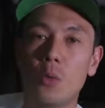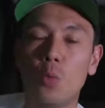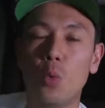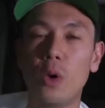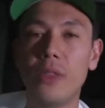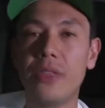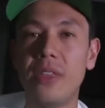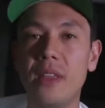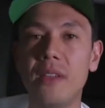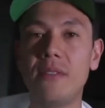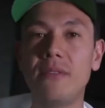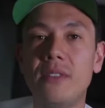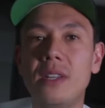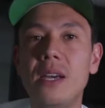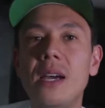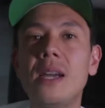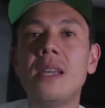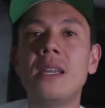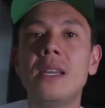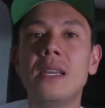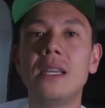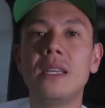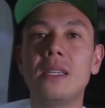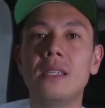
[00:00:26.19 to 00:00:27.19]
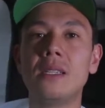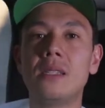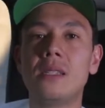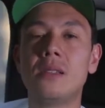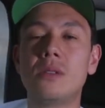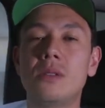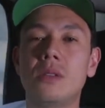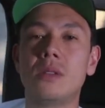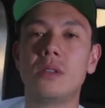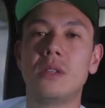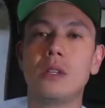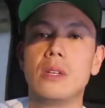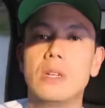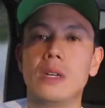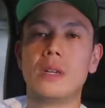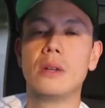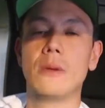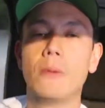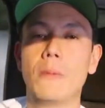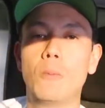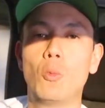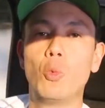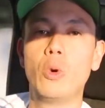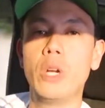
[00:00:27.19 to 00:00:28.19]
What they've done is
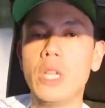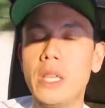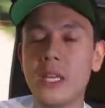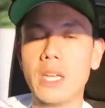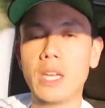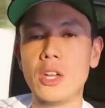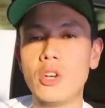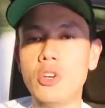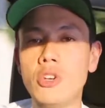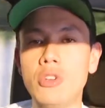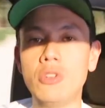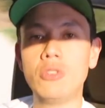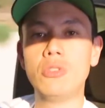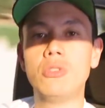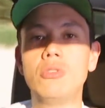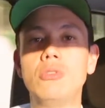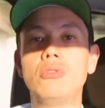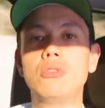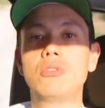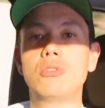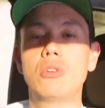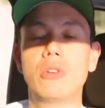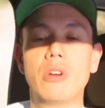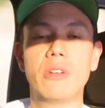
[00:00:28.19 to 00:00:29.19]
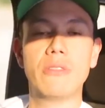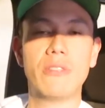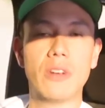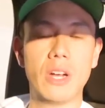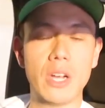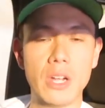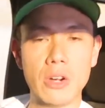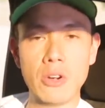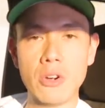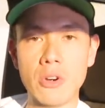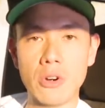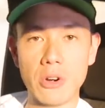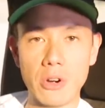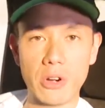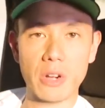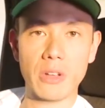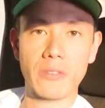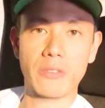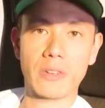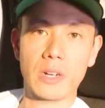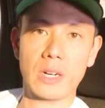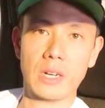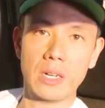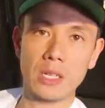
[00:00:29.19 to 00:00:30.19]
really a new sort of unheard
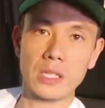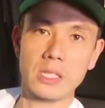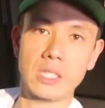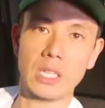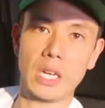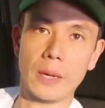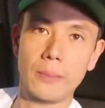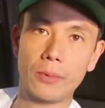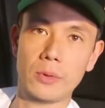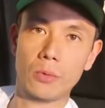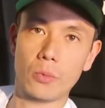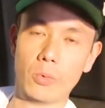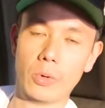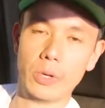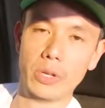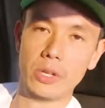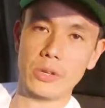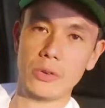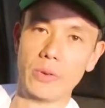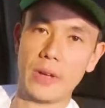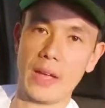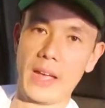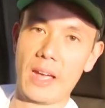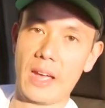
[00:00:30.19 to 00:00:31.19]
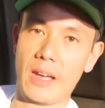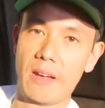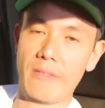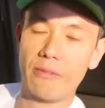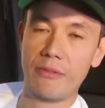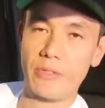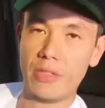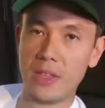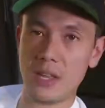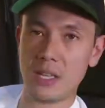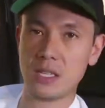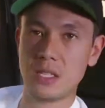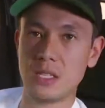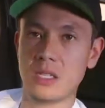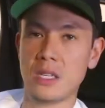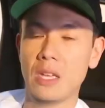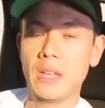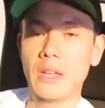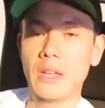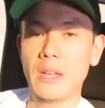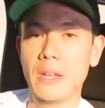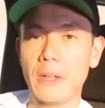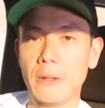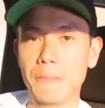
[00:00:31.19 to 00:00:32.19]
of concept where you have this
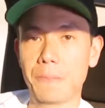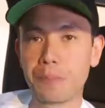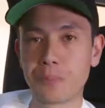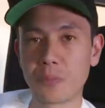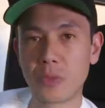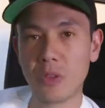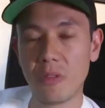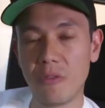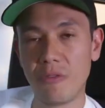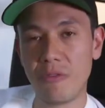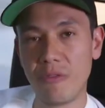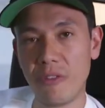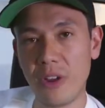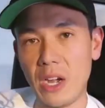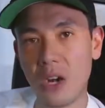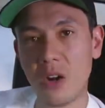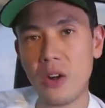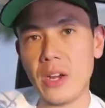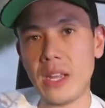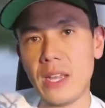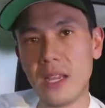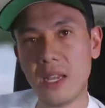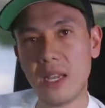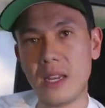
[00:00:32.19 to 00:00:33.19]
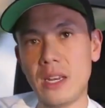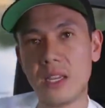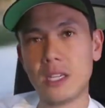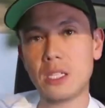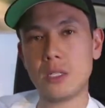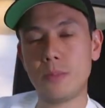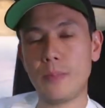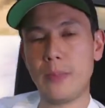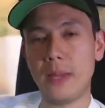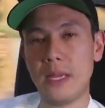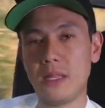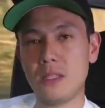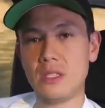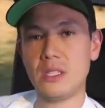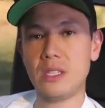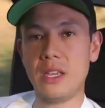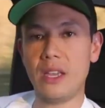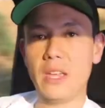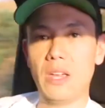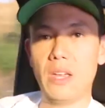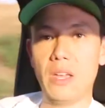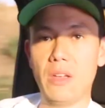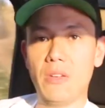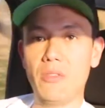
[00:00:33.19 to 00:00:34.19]
very
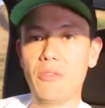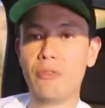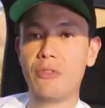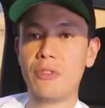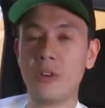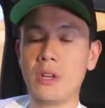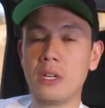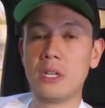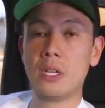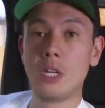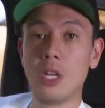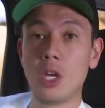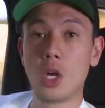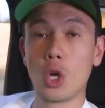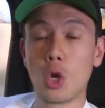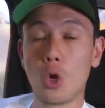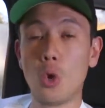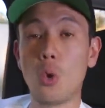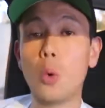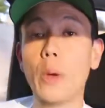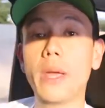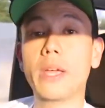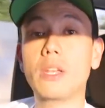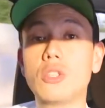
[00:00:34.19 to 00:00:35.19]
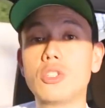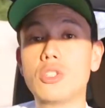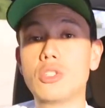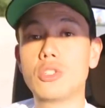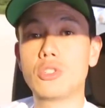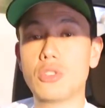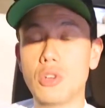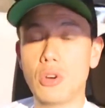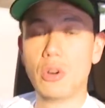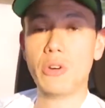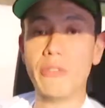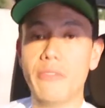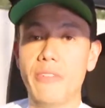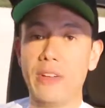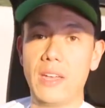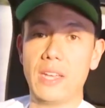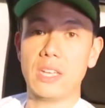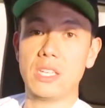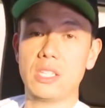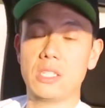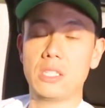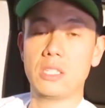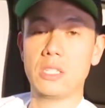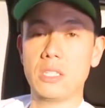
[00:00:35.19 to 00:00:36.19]
inexpensive, quick
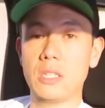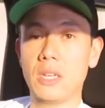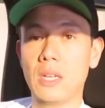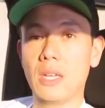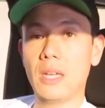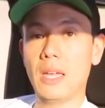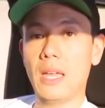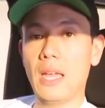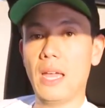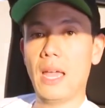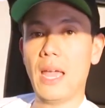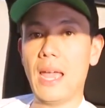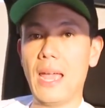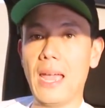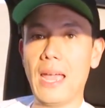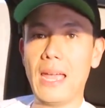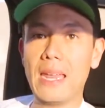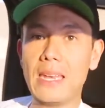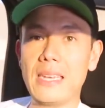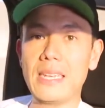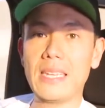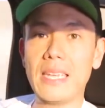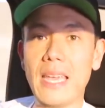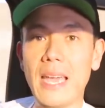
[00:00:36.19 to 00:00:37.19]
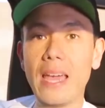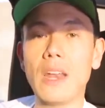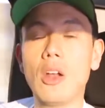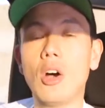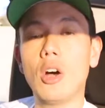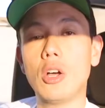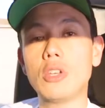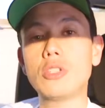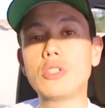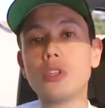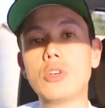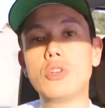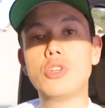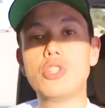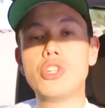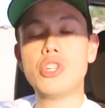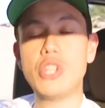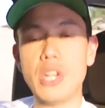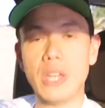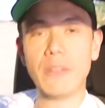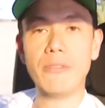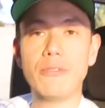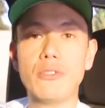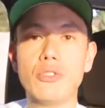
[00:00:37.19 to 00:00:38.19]
service, and yet also
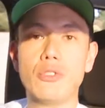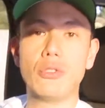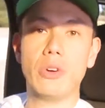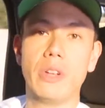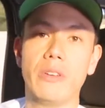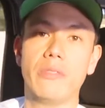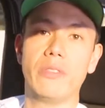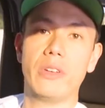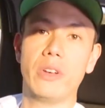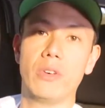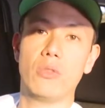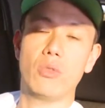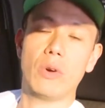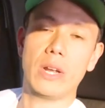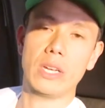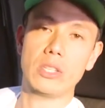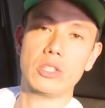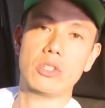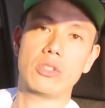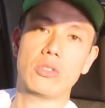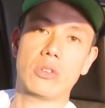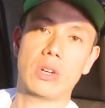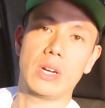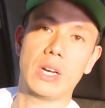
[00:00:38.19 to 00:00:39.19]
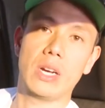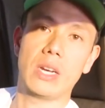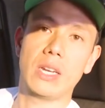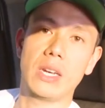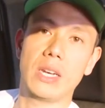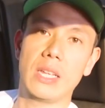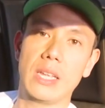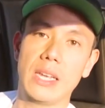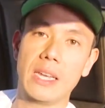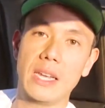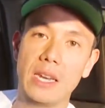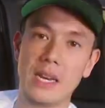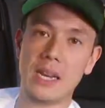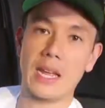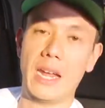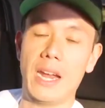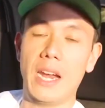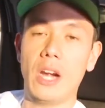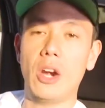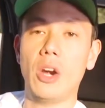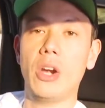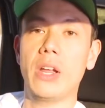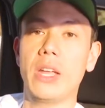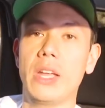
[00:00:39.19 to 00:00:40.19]
chef-driven restaurant in
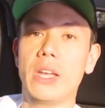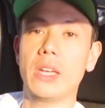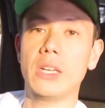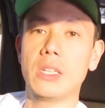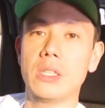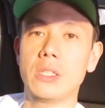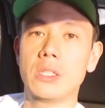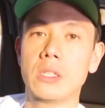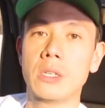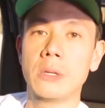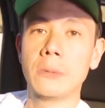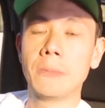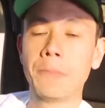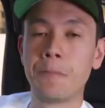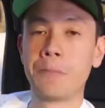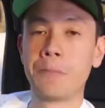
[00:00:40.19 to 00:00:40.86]
areas